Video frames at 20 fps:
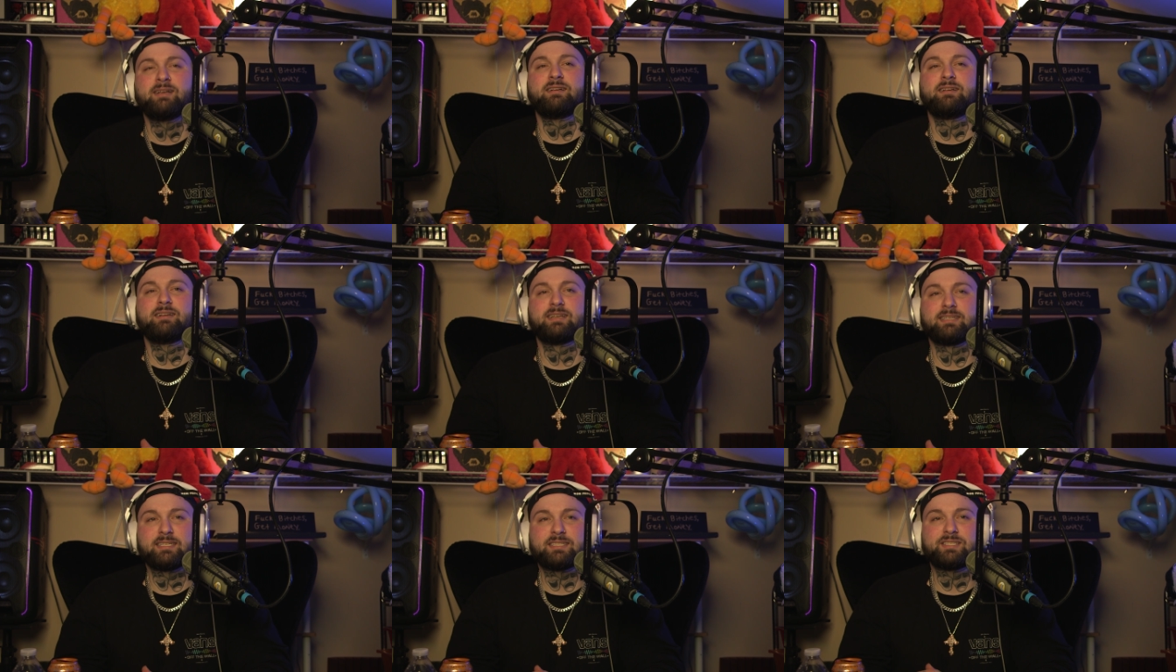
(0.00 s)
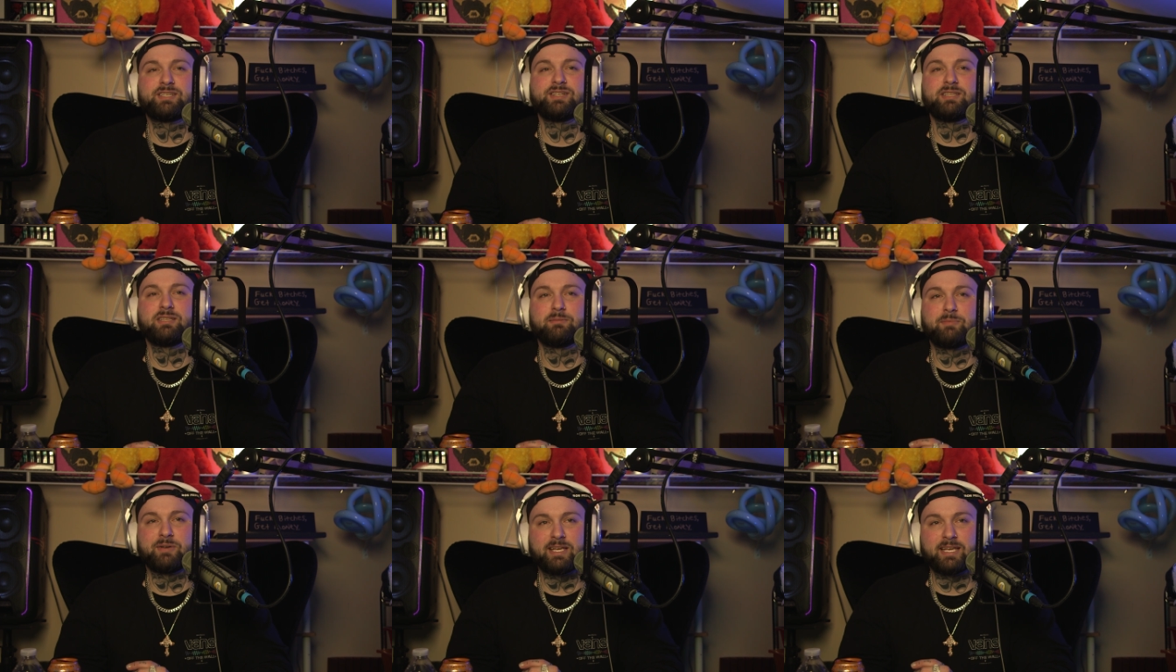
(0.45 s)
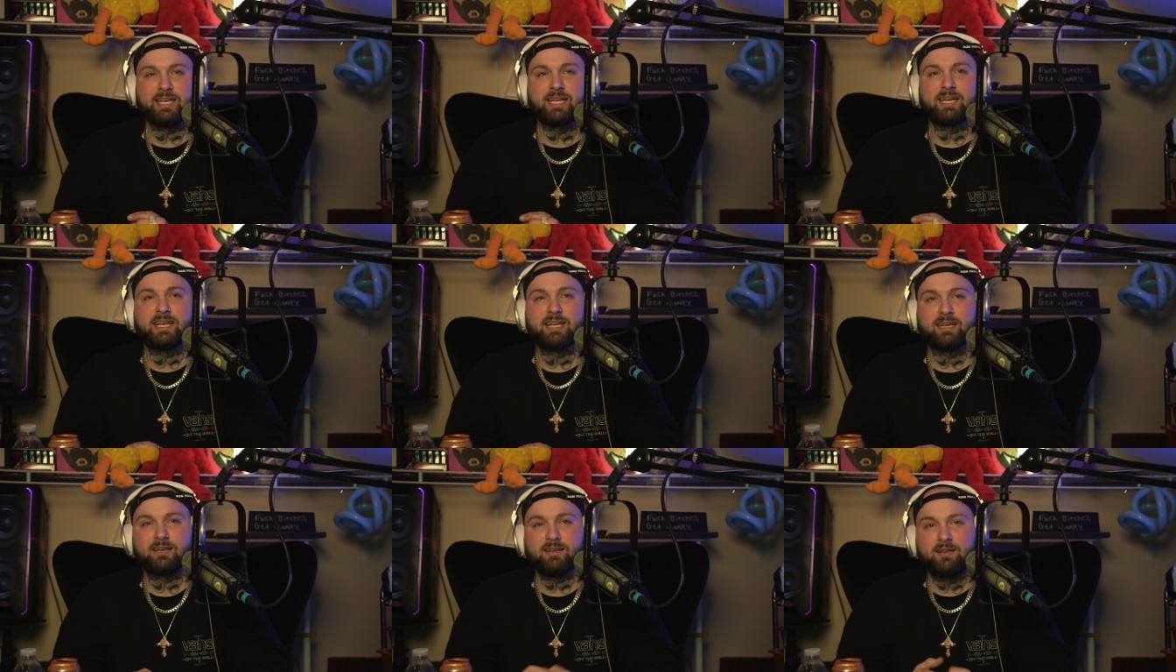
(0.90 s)
because that's good in the
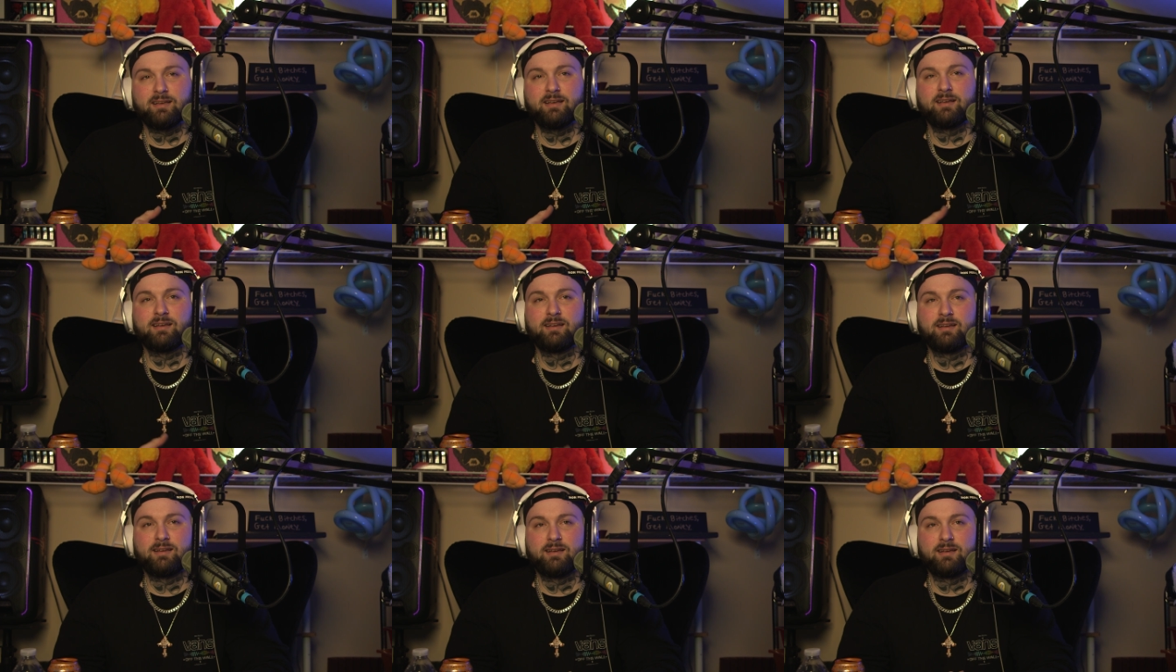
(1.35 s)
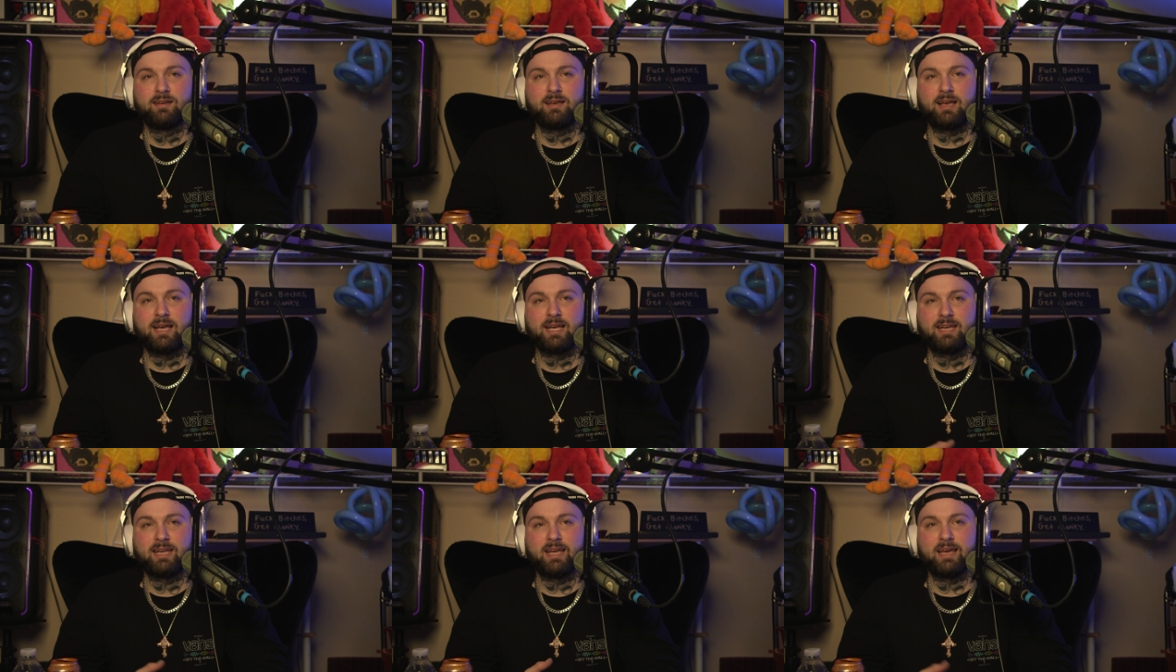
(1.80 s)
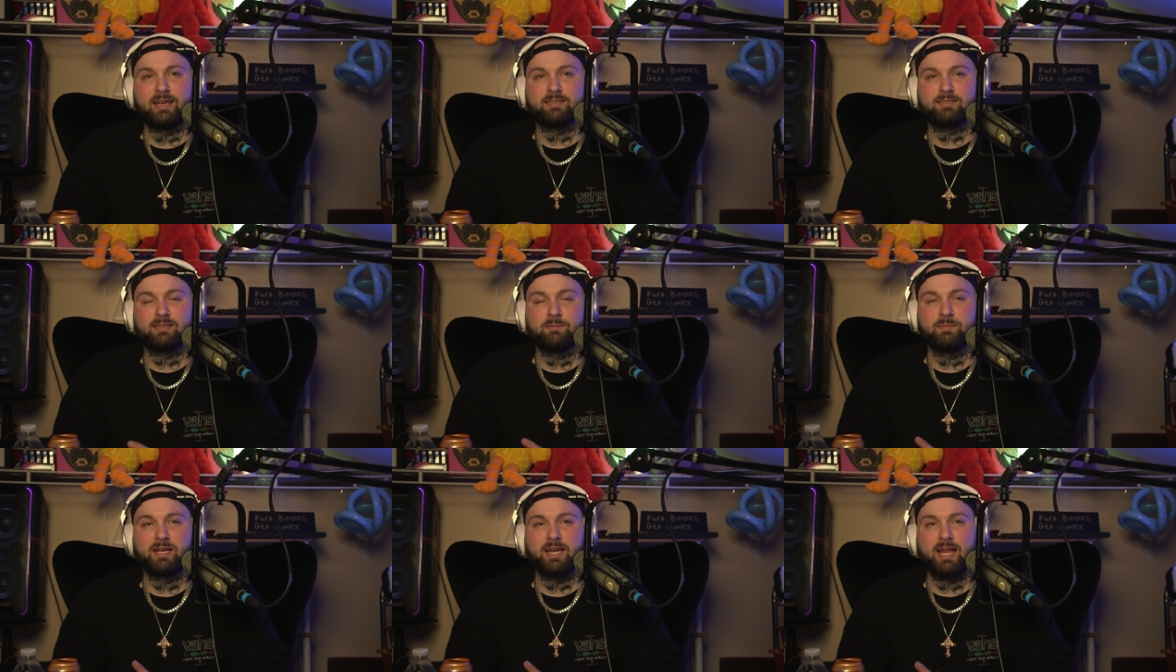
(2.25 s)
beginning, I
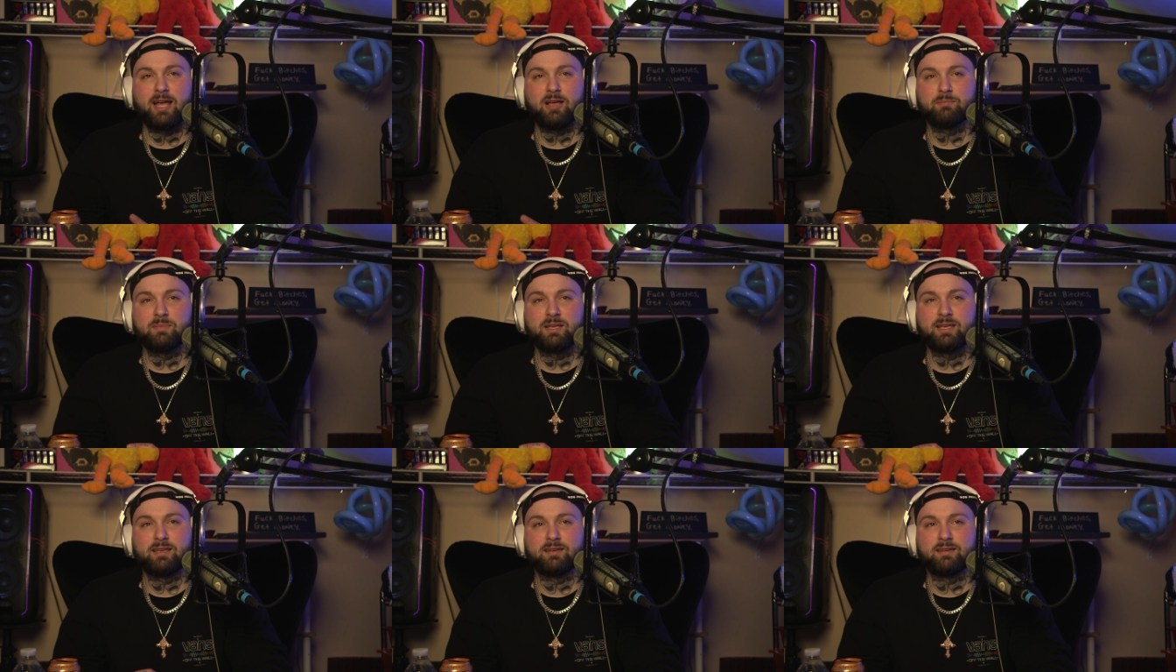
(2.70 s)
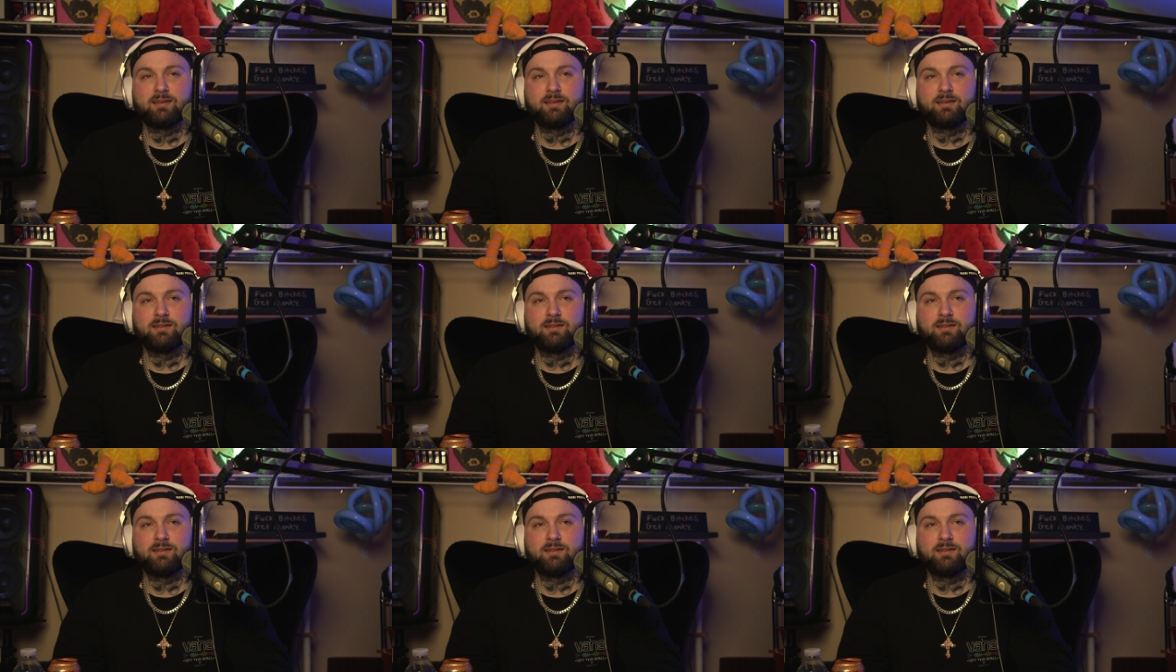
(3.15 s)
guess. I mean, it helped me.